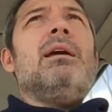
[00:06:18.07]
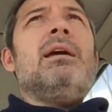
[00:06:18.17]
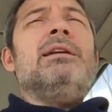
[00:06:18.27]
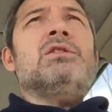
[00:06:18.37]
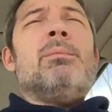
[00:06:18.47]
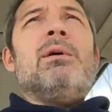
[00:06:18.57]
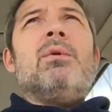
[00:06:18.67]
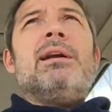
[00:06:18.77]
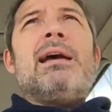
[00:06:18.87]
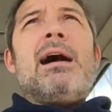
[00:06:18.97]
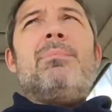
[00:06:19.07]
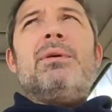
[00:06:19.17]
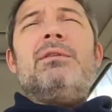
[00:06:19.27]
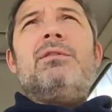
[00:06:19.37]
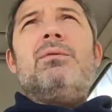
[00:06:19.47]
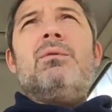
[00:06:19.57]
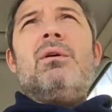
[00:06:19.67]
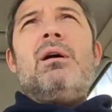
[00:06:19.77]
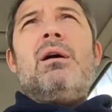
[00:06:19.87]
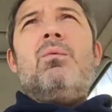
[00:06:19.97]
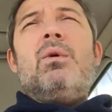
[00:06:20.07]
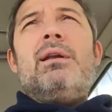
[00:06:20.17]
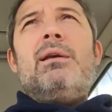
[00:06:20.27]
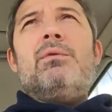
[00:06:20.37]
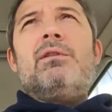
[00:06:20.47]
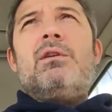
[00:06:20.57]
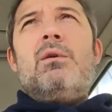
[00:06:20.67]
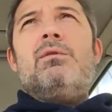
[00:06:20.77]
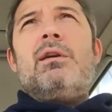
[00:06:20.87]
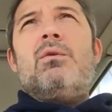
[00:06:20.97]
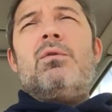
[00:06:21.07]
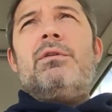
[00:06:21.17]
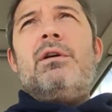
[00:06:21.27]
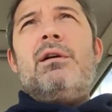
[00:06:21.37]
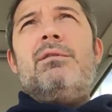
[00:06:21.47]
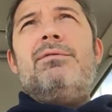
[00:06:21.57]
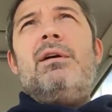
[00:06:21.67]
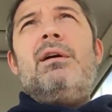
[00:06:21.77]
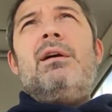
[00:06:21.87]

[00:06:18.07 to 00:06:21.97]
he told me what had happened, uh, what he was accusing Gordon of.